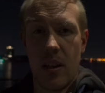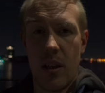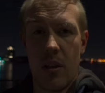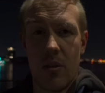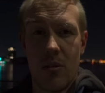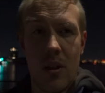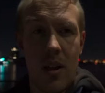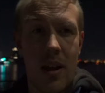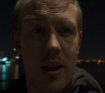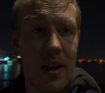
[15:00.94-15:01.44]

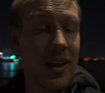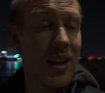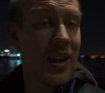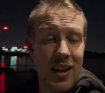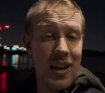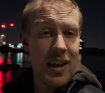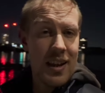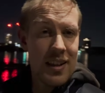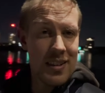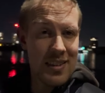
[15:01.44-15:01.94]
low light
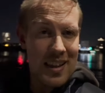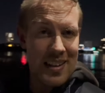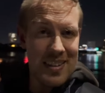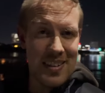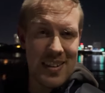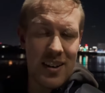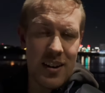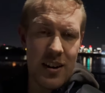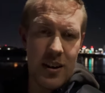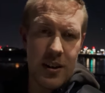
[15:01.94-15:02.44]
than the
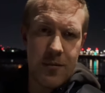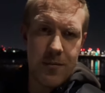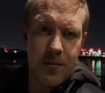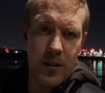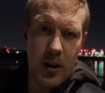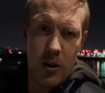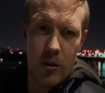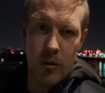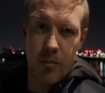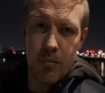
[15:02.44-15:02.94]

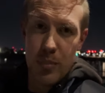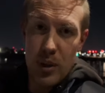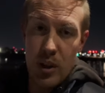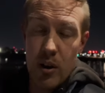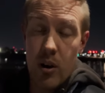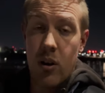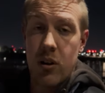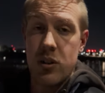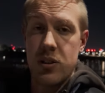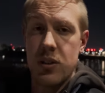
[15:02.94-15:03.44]
iPhone
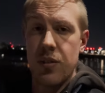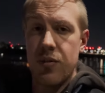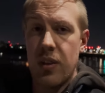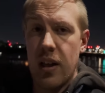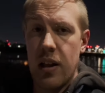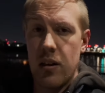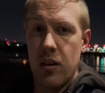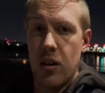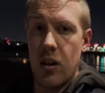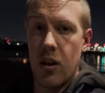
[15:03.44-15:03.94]
because of
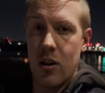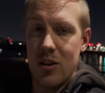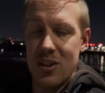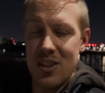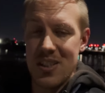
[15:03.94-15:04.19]
that larger